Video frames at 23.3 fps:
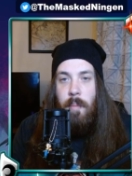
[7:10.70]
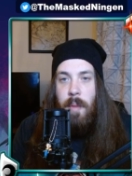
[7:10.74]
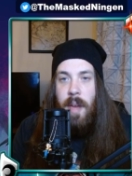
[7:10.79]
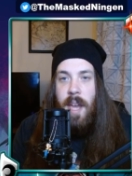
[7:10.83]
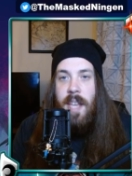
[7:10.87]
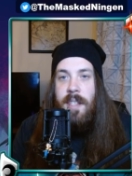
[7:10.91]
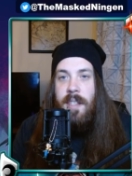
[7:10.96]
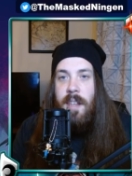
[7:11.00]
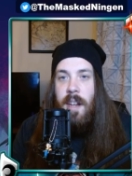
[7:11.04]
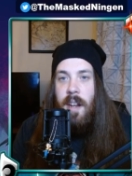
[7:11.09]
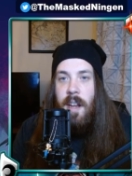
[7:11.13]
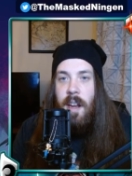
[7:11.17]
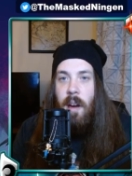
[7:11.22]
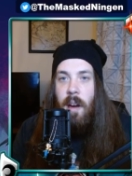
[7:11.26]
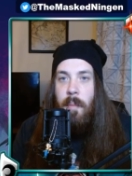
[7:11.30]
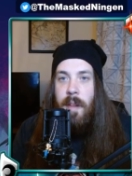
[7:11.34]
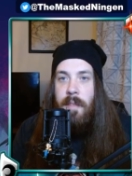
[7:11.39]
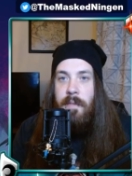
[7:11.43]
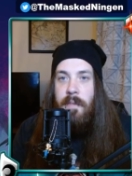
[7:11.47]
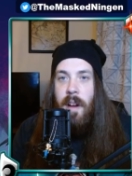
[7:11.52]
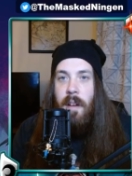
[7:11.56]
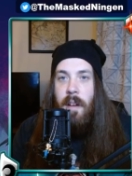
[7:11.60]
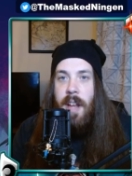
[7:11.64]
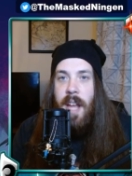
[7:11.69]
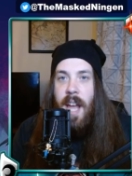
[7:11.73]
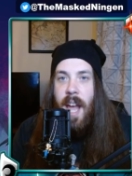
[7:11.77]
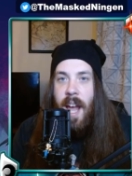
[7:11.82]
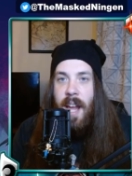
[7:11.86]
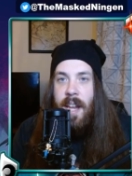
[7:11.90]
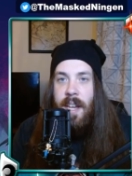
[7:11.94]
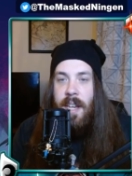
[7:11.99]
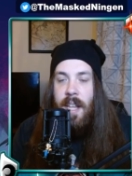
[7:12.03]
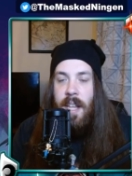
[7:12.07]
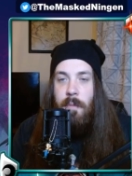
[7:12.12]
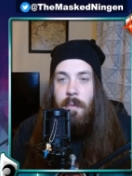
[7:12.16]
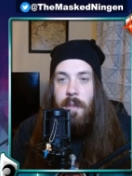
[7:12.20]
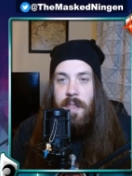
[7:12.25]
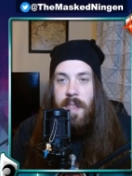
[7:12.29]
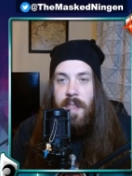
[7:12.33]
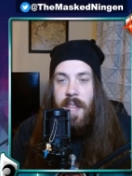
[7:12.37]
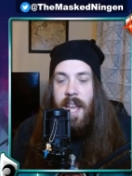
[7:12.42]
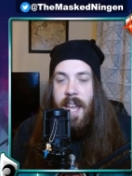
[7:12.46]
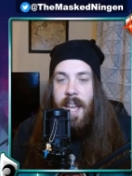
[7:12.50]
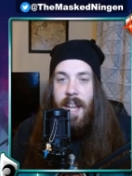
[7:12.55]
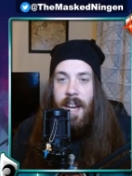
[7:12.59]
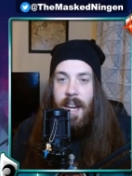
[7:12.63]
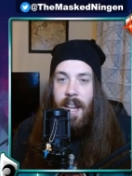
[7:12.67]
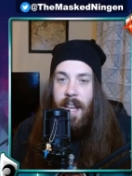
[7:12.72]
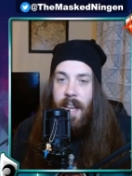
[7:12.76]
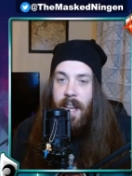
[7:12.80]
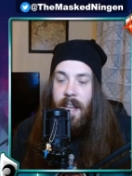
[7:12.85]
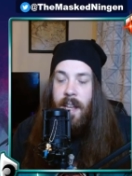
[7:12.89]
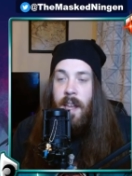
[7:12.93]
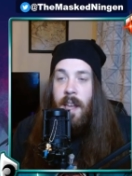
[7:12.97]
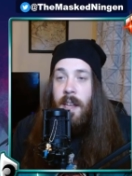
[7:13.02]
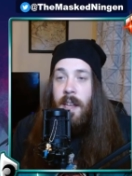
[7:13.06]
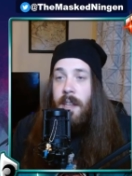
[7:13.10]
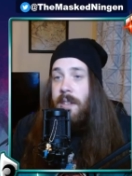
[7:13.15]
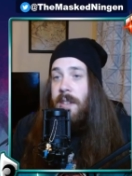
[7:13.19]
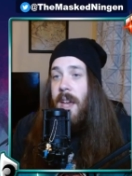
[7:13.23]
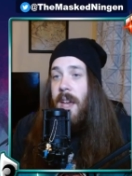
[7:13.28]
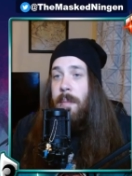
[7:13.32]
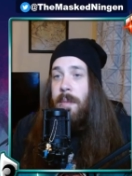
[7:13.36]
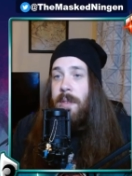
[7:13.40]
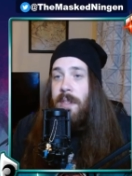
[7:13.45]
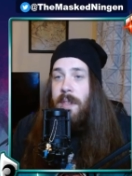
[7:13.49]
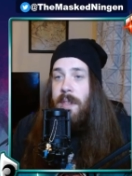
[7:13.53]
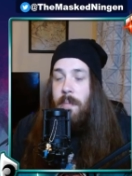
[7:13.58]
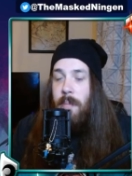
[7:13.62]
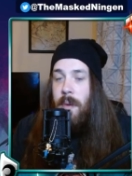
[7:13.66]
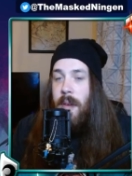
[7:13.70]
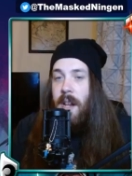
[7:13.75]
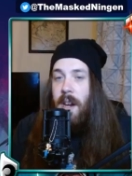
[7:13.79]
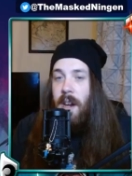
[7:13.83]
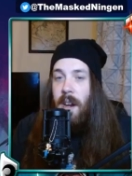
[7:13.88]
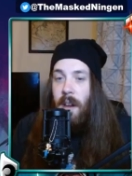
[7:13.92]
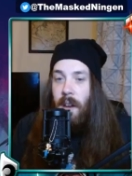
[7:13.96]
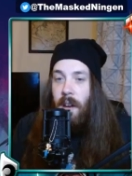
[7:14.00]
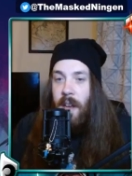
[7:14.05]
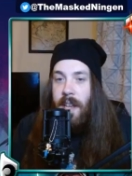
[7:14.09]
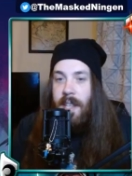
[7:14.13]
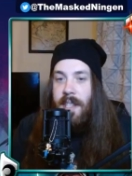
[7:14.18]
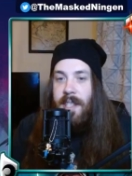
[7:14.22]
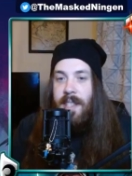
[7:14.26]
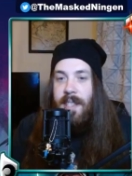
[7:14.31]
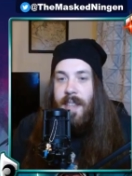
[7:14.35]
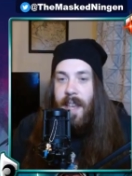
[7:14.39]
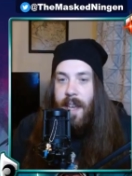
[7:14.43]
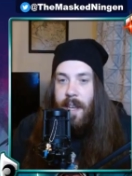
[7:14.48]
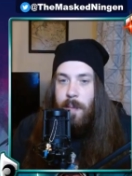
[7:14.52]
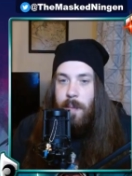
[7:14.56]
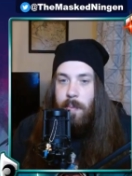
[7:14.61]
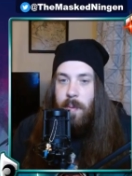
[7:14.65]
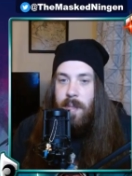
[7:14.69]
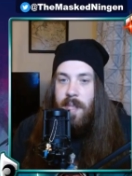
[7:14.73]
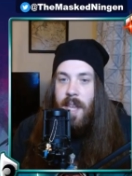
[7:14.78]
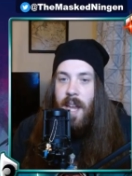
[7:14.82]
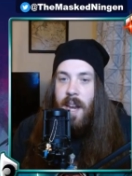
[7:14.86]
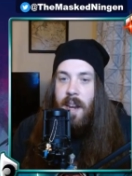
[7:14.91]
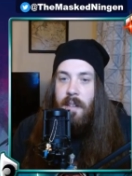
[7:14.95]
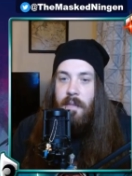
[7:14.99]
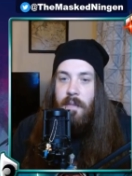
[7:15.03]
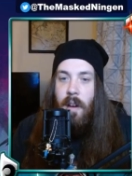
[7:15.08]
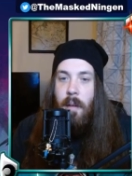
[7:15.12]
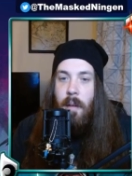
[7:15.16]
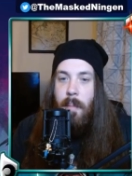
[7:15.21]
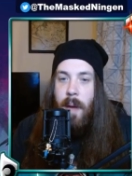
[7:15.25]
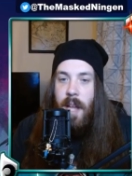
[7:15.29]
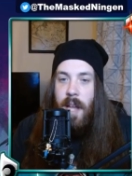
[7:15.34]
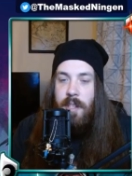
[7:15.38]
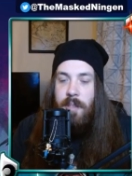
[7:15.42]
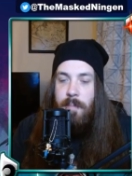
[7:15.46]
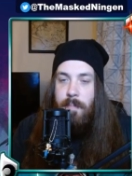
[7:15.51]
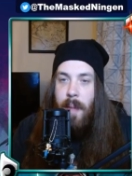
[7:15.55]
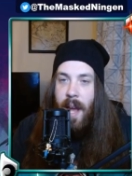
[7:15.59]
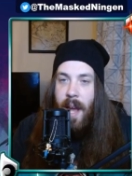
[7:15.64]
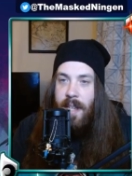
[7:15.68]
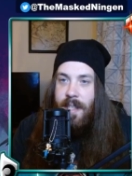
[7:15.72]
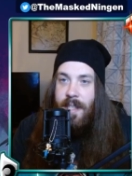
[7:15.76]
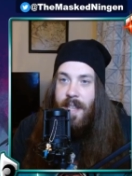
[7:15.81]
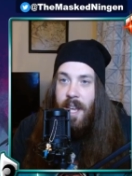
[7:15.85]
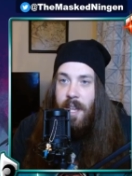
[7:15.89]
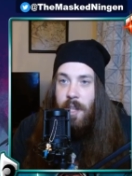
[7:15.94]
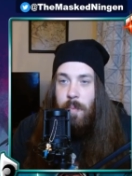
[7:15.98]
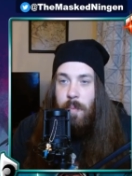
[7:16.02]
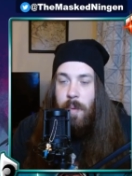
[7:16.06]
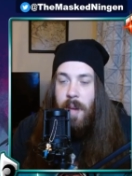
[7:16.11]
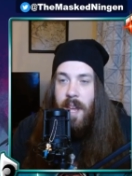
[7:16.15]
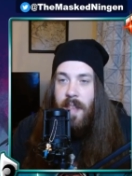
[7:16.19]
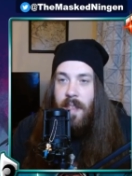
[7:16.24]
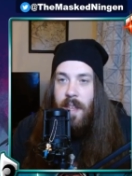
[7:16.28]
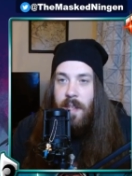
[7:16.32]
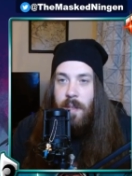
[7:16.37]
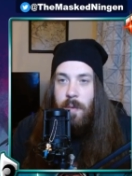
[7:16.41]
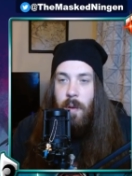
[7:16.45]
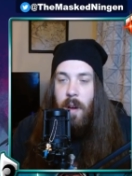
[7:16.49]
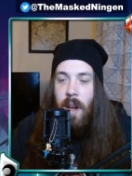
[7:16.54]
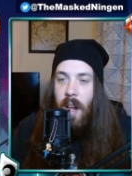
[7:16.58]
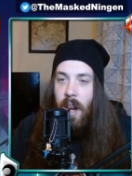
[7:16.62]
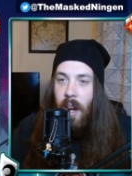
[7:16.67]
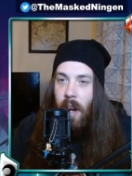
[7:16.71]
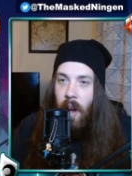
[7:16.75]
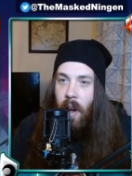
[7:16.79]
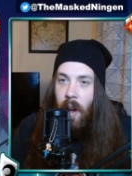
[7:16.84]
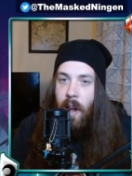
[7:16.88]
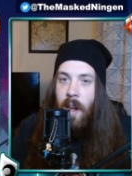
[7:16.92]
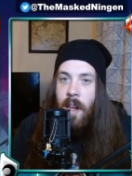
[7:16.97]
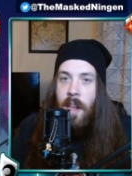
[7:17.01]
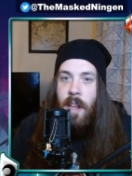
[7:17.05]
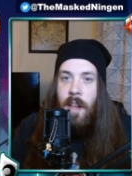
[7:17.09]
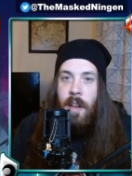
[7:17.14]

But he's going to come in very handy with the healing. Same as the Piccolo. Like 6% of our max HP. That's quite a lot.